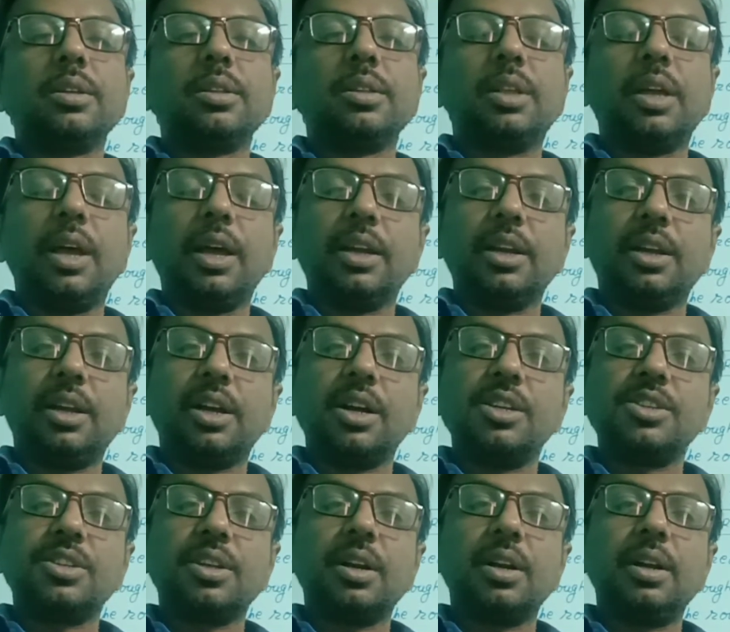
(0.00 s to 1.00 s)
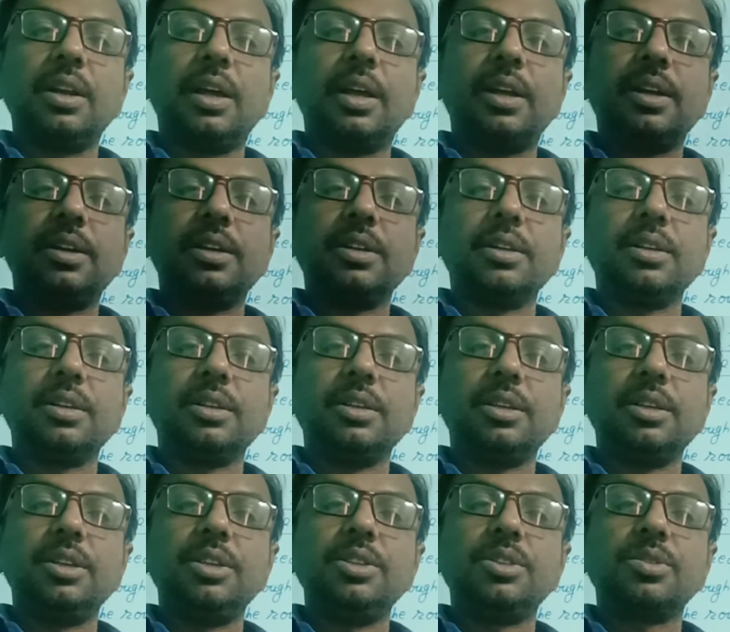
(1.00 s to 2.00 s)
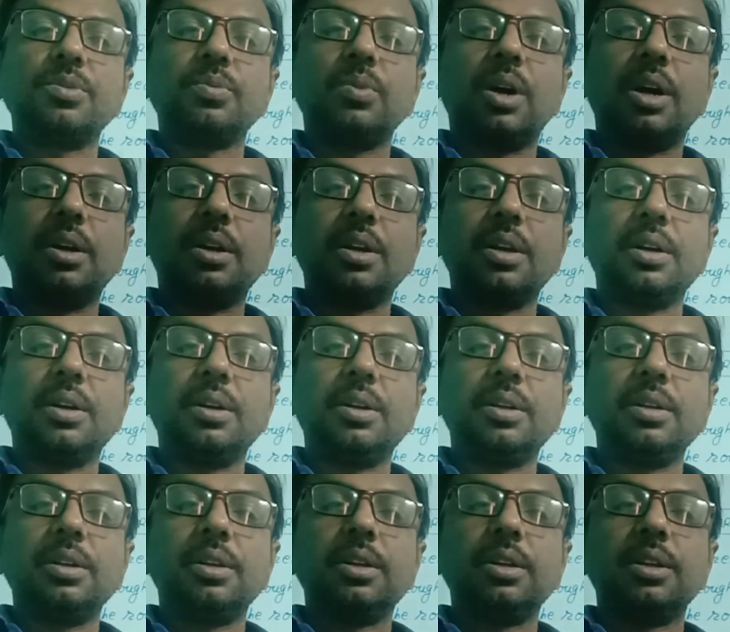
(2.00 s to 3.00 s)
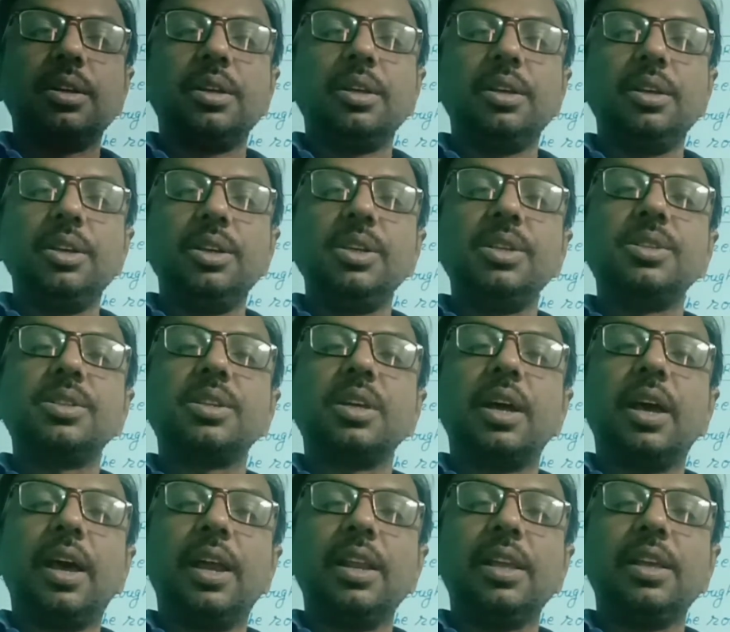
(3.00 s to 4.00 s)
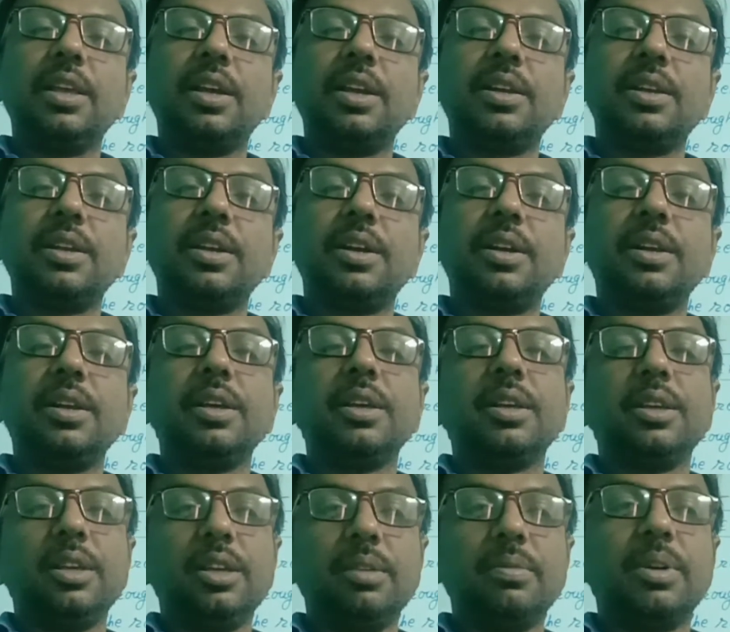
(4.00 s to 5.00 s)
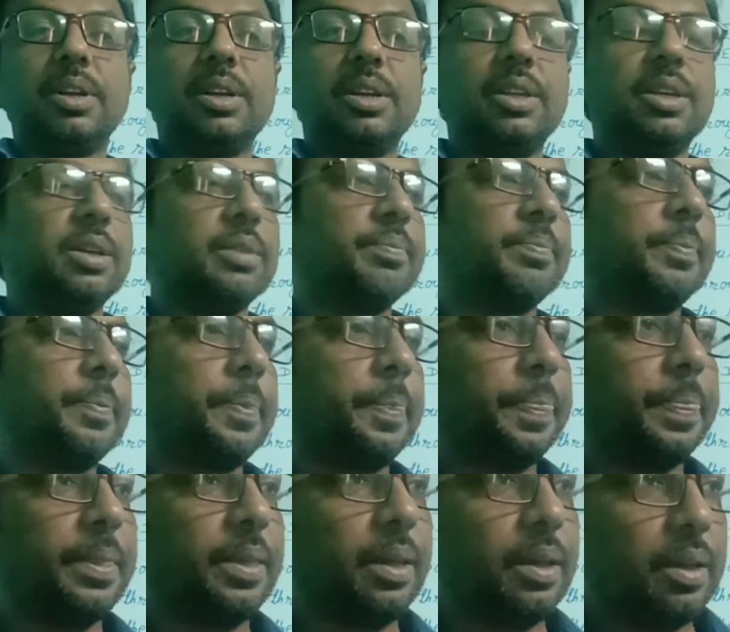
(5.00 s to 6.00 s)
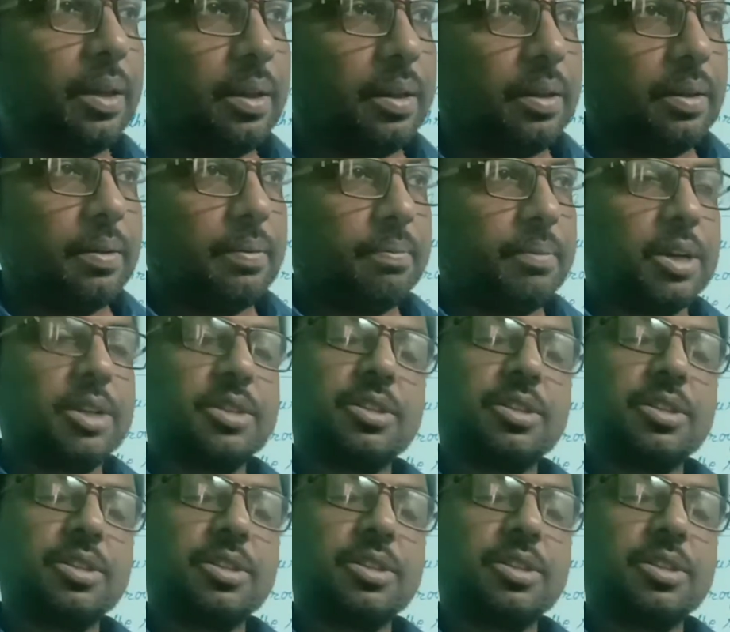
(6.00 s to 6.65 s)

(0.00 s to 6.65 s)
agricultural land is watered, is irrigated evenly. But